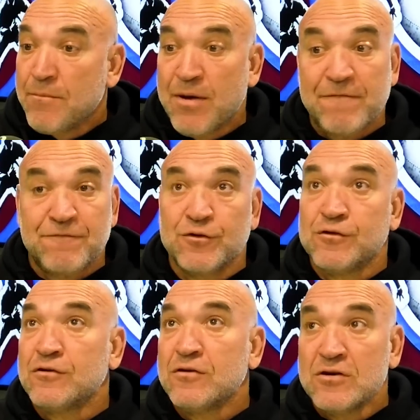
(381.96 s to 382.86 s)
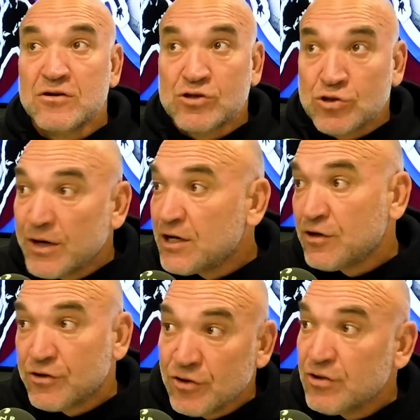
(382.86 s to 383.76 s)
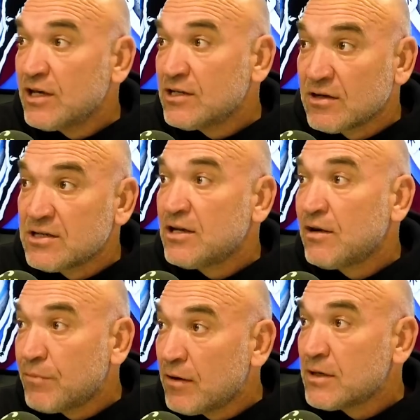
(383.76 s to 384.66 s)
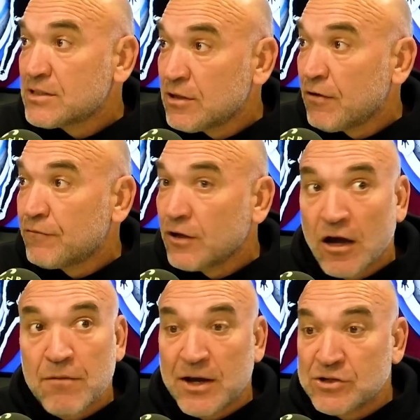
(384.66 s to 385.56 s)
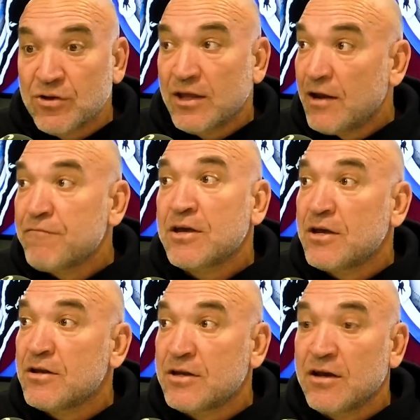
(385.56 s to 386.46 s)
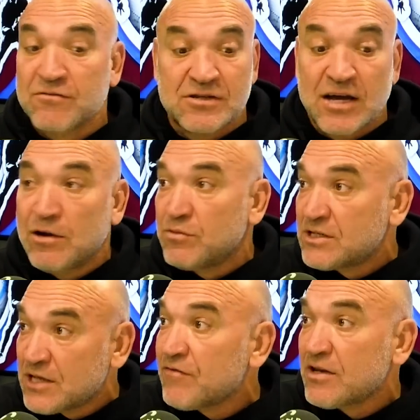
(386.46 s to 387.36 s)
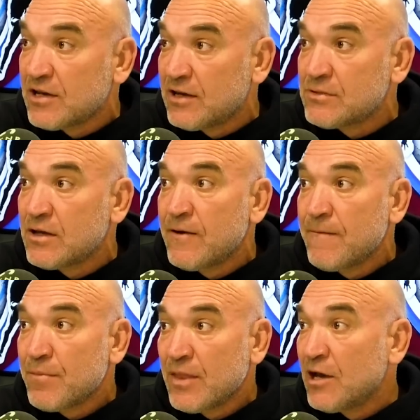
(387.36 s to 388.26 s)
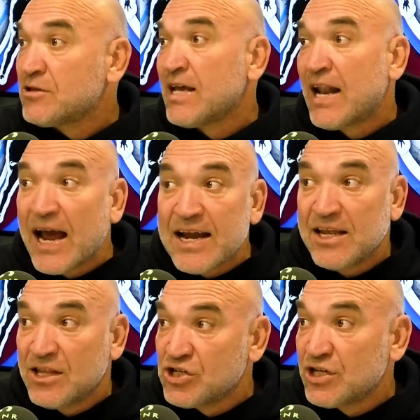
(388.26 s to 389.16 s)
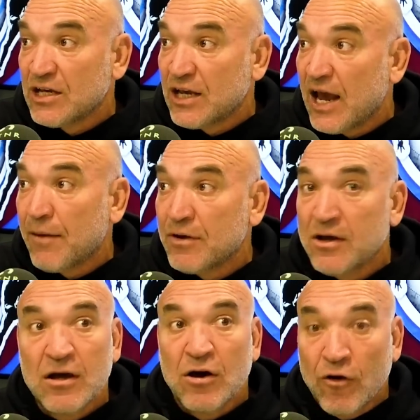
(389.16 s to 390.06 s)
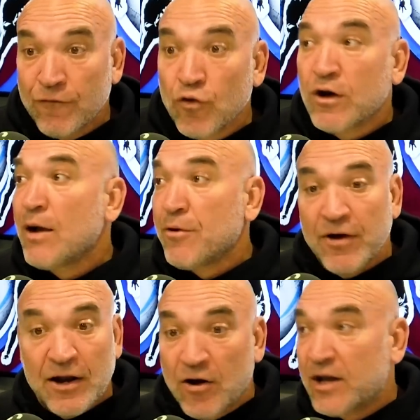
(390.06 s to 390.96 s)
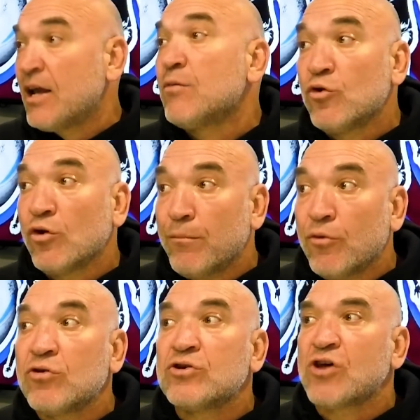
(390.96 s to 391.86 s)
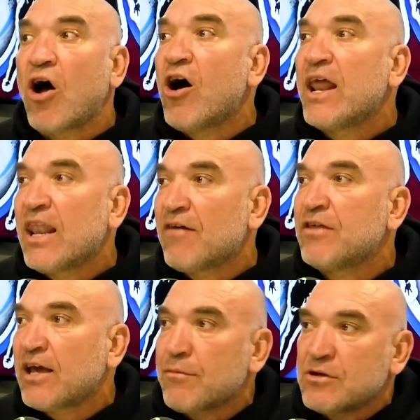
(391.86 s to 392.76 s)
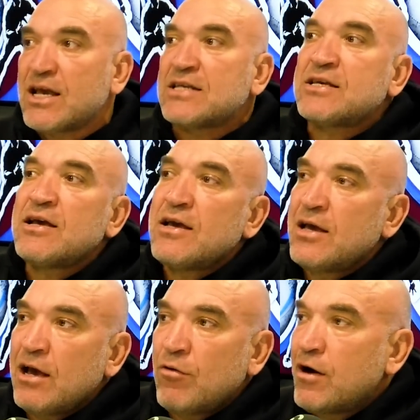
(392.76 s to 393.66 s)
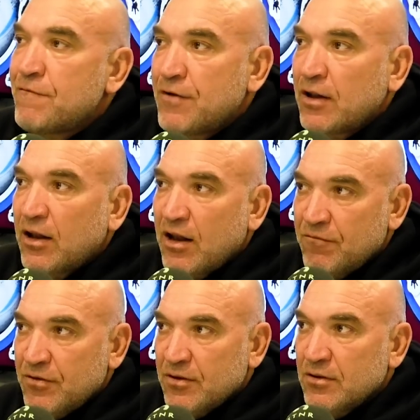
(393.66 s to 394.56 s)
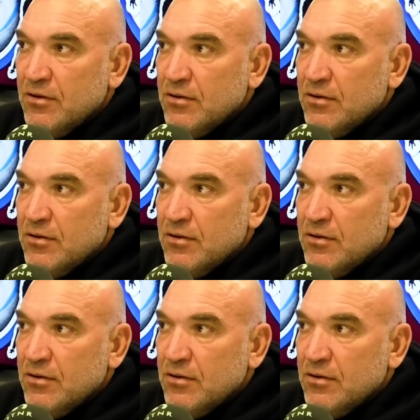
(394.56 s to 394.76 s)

but for 22 years, I did it by myself to go make sure that every kid in Townsville started with 7 teams. Now it's at 80 this year capped of all coming around, and I get them all aboard because I love the game, because that's how I fell in love with it.